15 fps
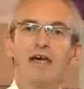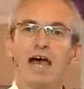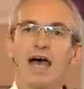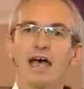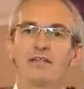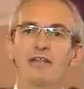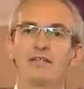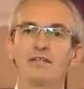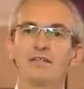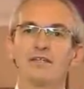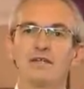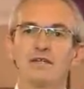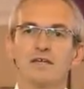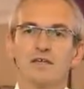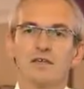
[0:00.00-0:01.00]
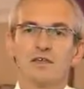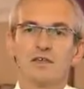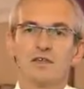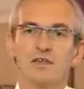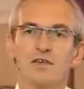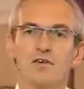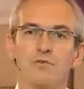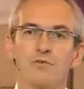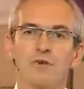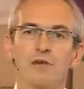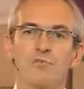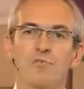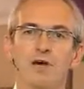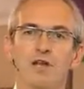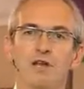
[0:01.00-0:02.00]
and the
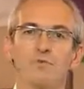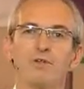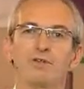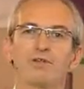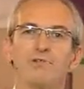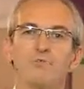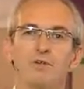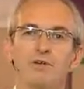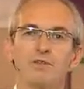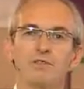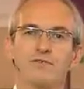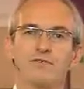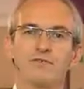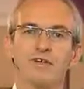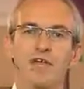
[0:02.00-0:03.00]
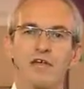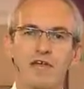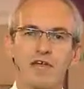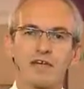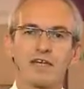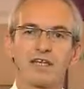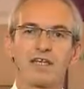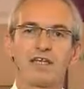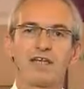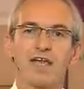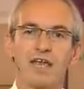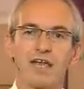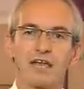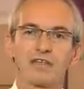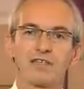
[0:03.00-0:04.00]
European Parliament, composed of directly
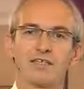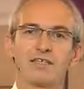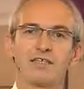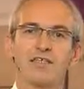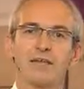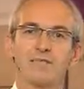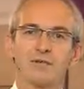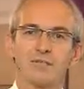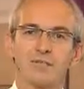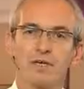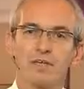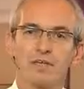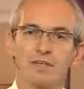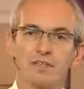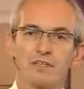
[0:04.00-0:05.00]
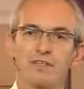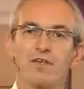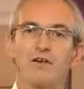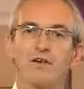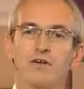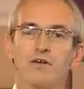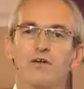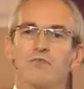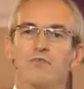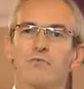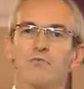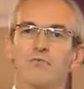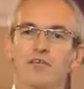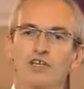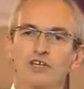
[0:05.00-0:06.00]
elected MEPs
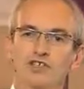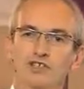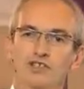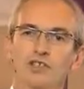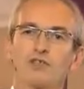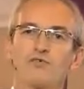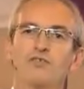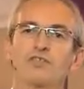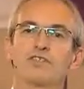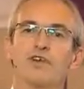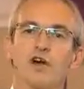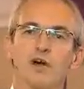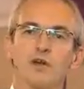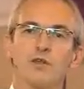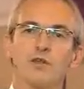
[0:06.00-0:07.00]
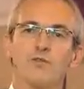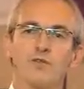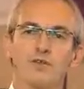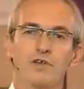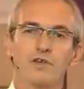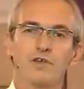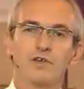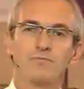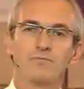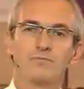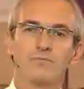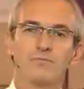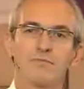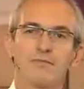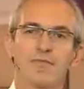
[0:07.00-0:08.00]
from regions across the whole of Europe.
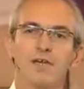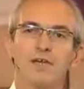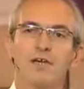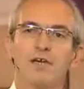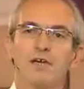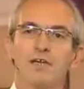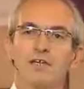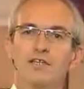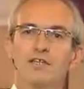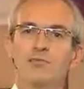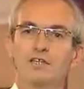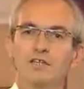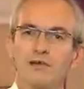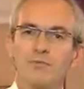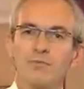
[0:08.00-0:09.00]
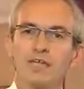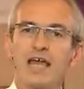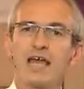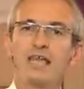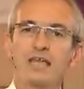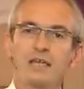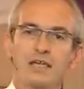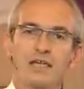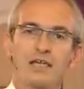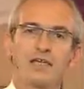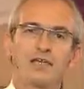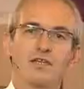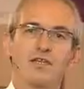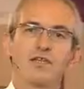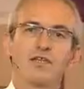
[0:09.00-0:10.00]
To adopt anything
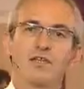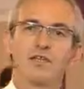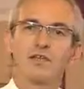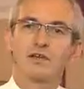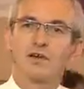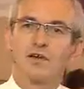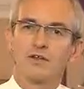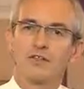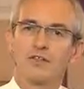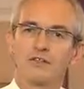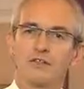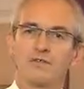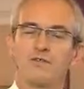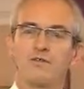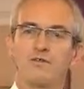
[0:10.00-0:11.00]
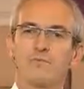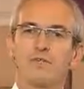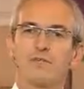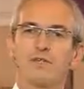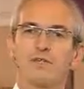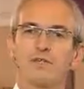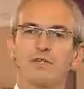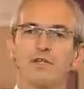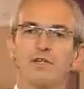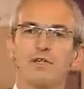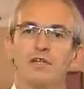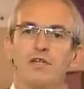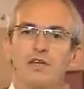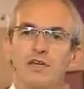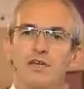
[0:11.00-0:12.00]
in the context of the European
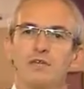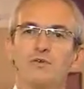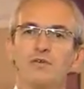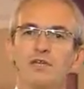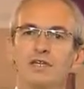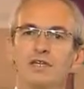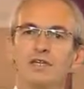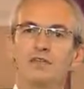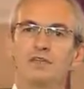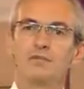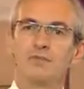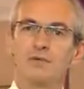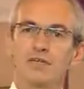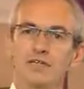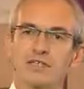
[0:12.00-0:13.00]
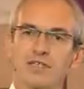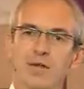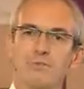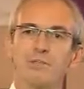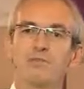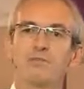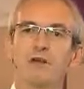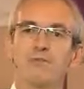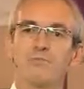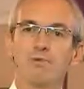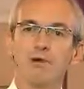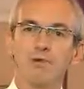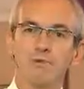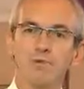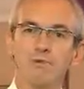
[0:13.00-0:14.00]
Union, you need it to be examined by
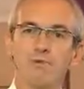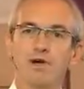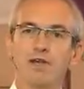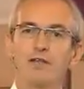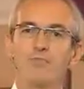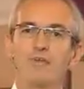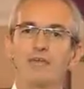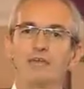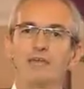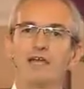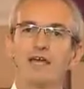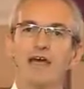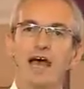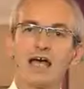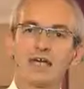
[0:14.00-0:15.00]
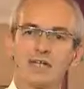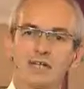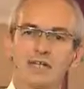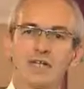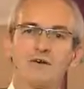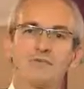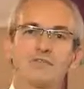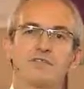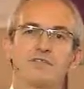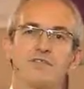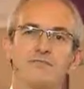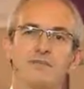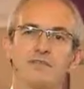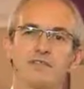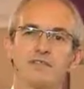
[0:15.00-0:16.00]
both the Parliament and the Council
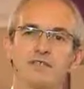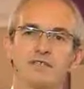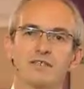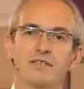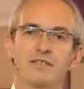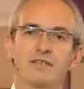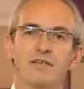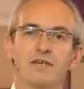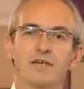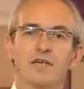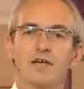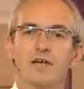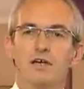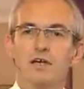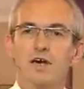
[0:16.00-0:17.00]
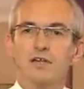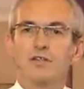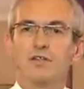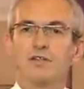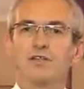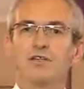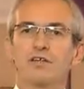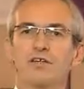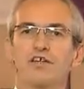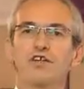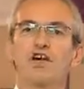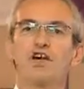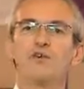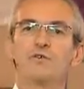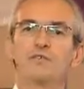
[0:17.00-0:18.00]
of Ministers. Under the
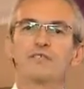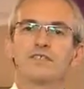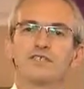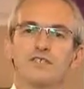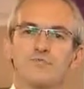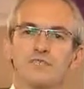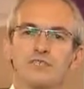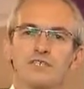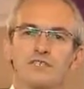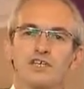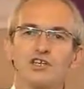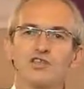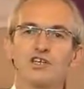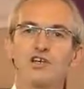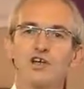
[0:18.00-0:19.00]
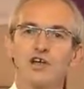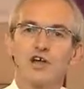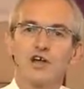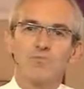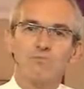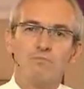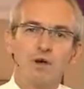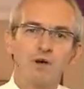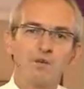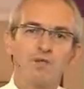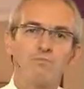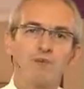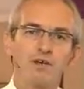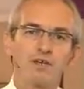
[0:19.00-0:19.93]
co-decision procedure, both